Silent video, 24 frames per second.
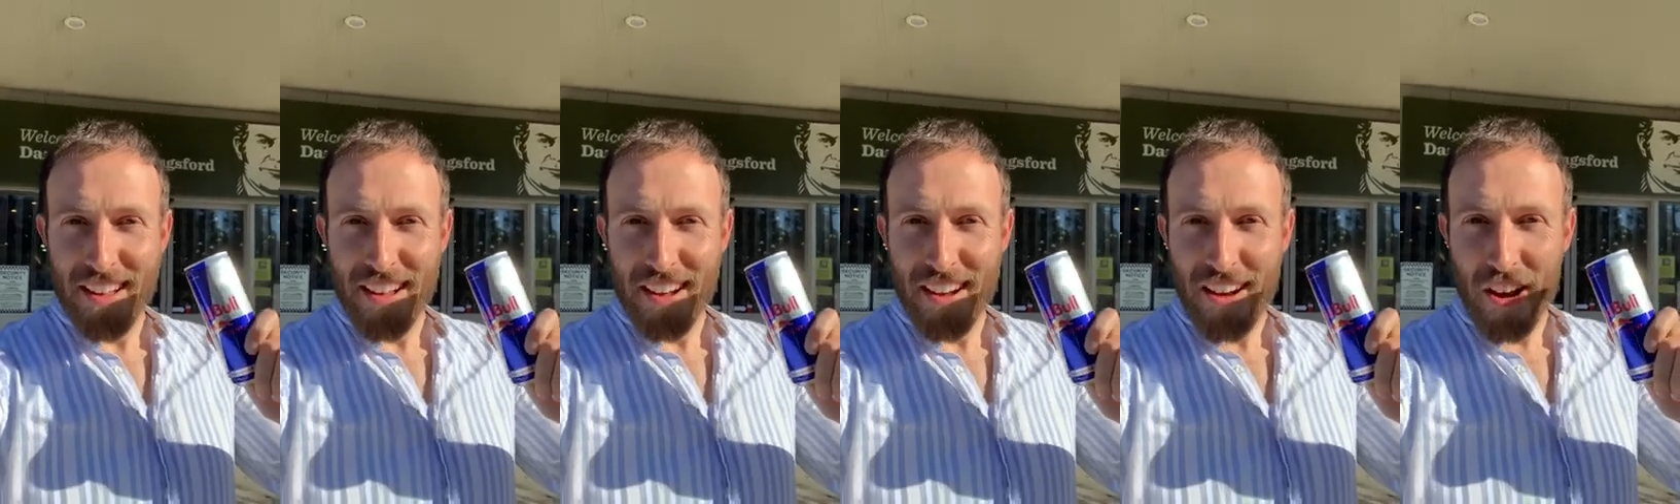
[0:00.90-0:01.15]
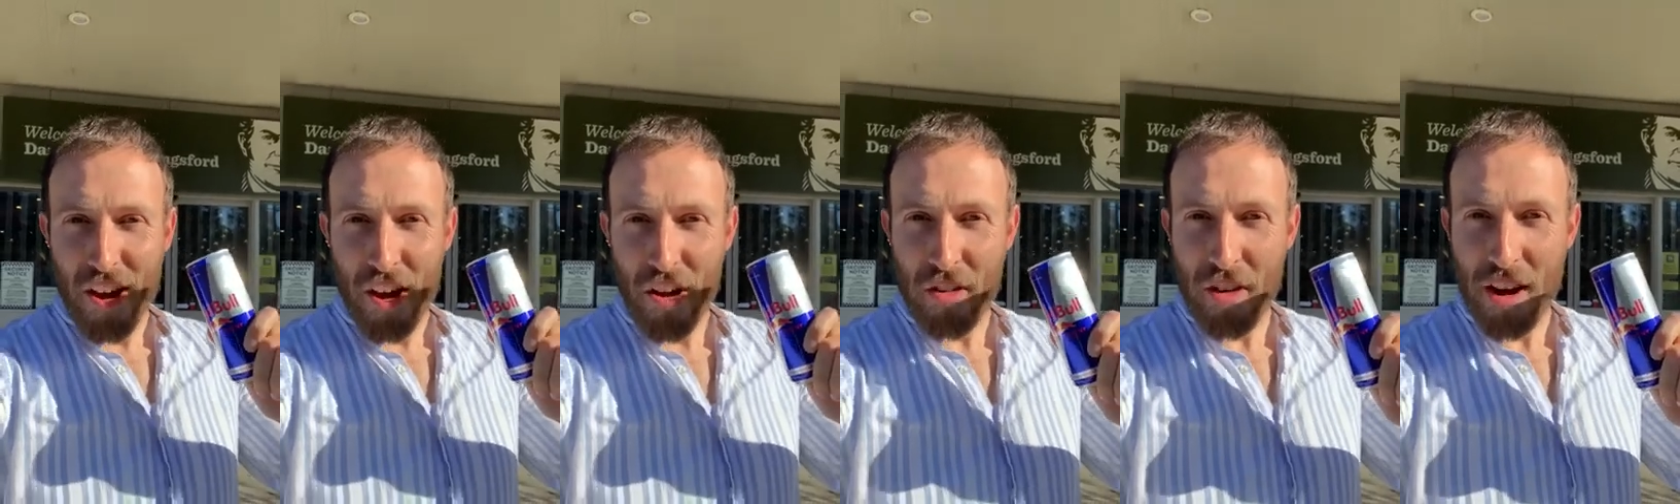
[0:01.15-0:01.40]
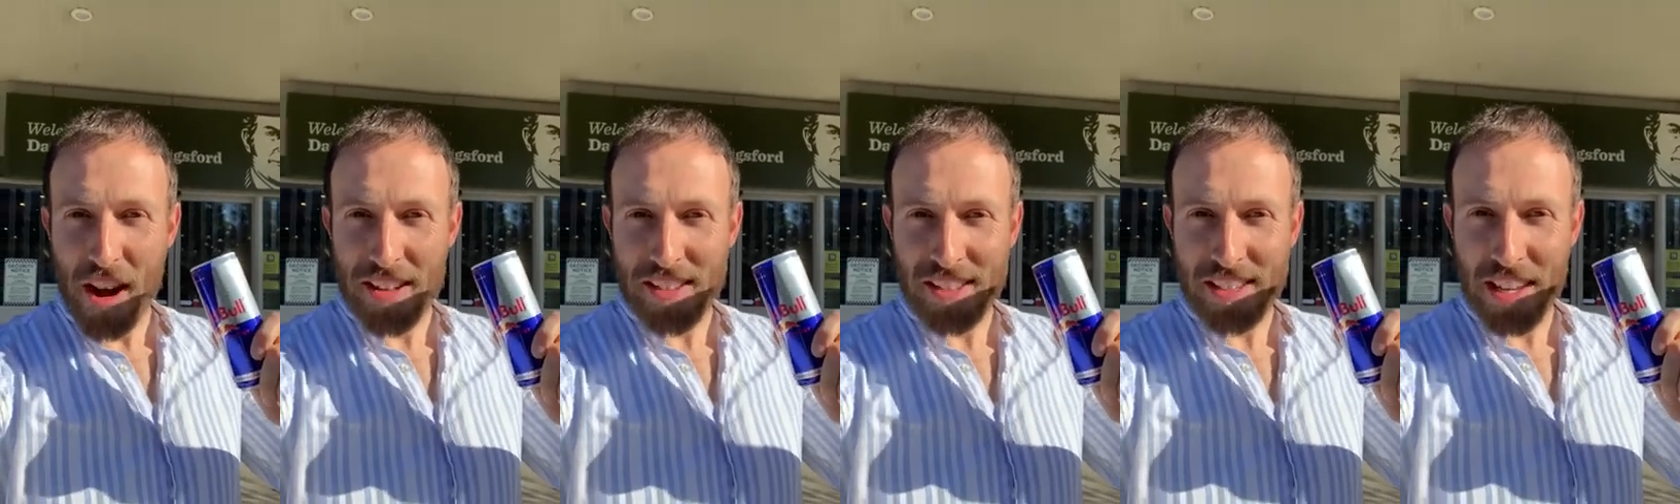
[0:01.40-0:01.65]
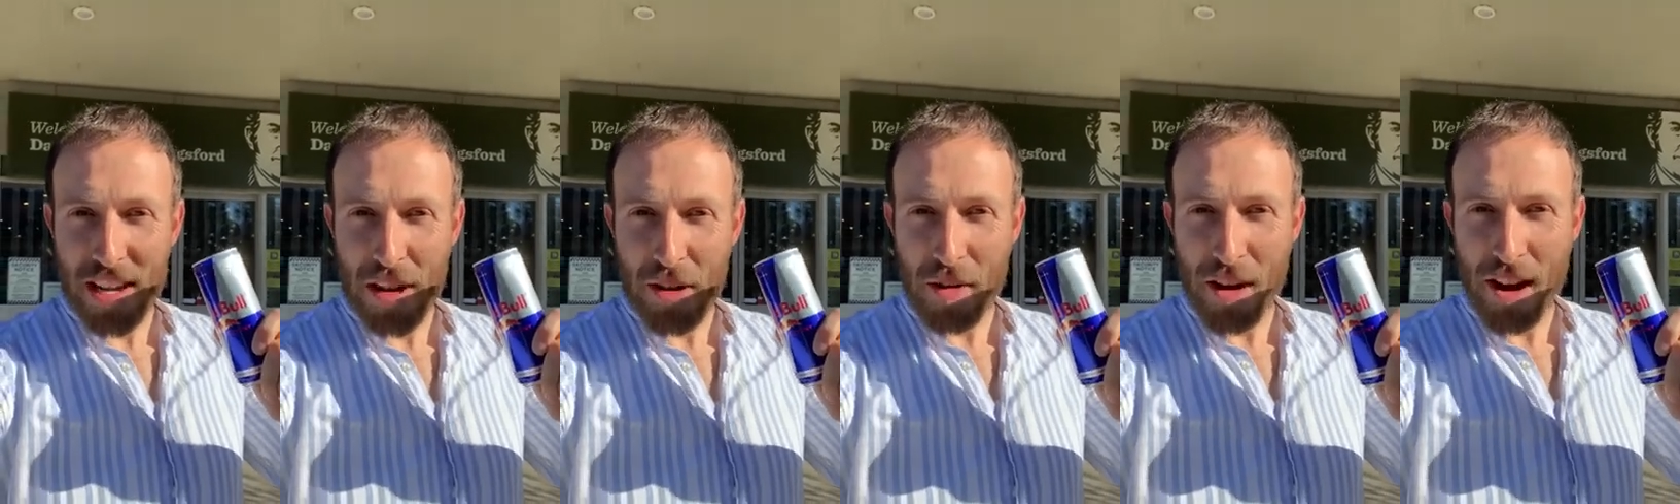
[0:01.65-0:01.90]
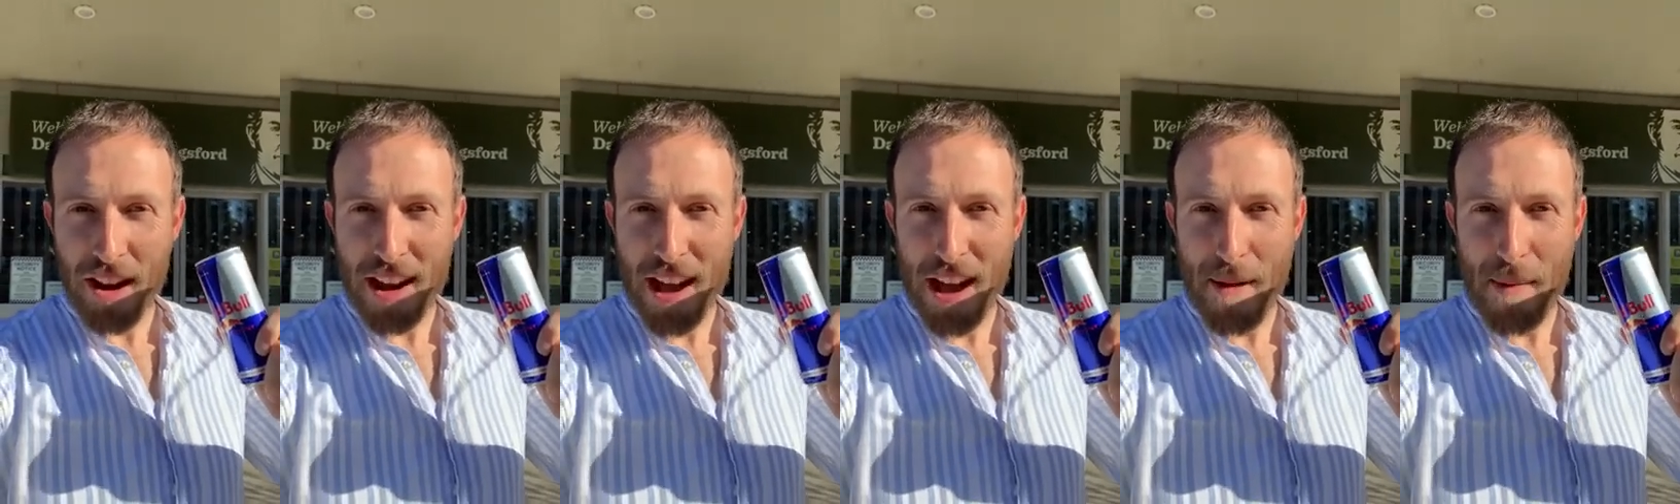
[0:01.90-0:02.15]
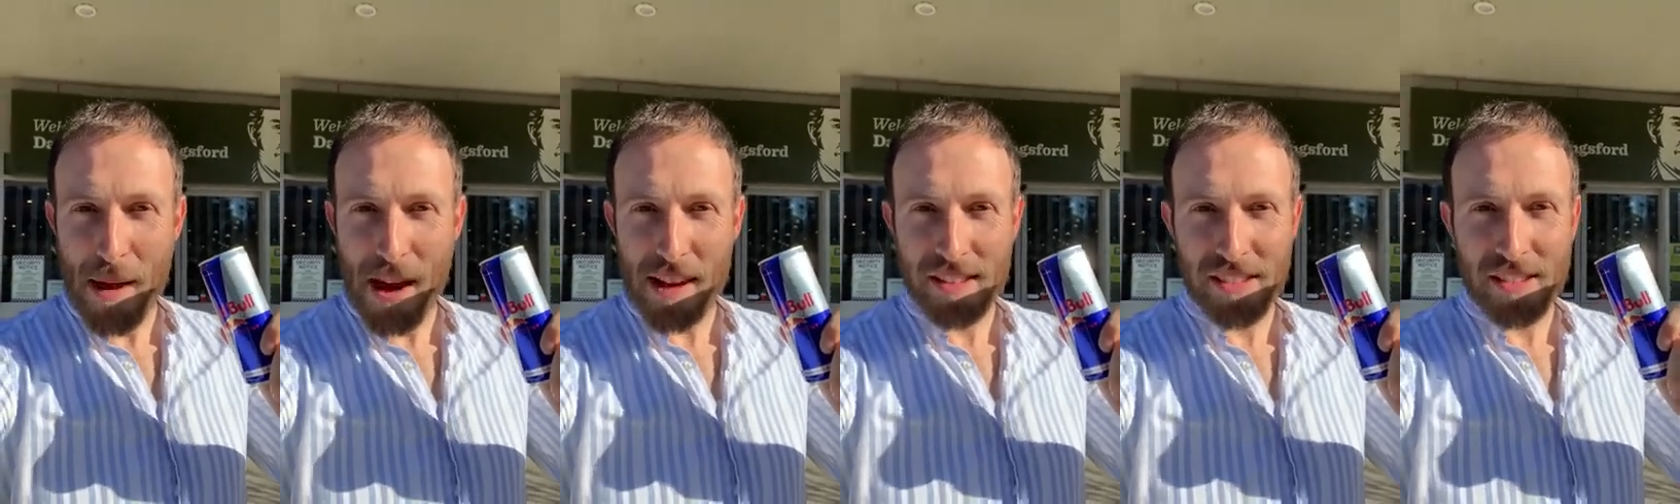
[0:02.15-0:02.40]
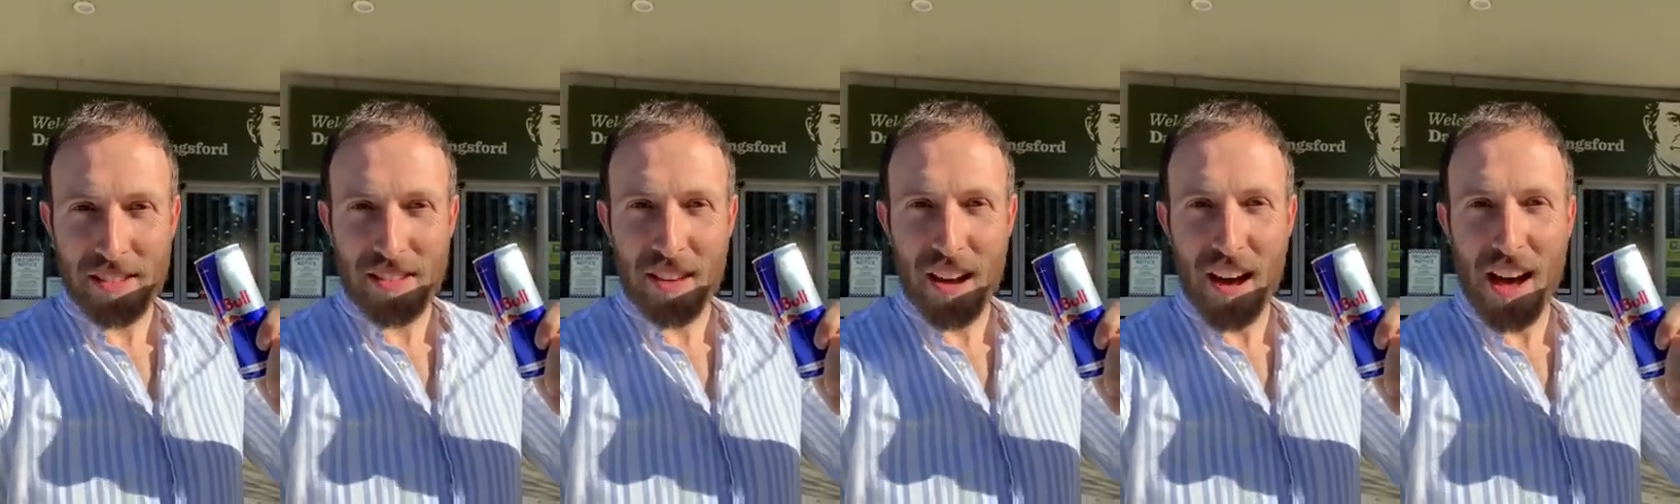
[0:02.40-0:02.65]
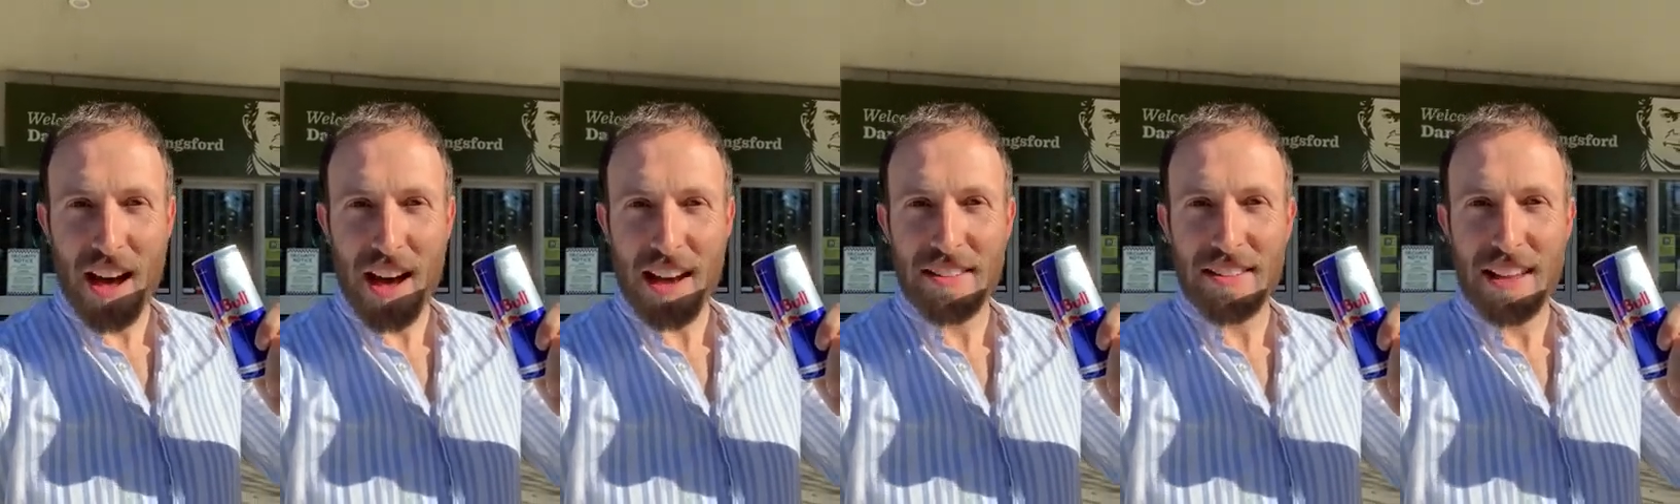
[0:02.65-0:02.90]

Alright, so here I am outside,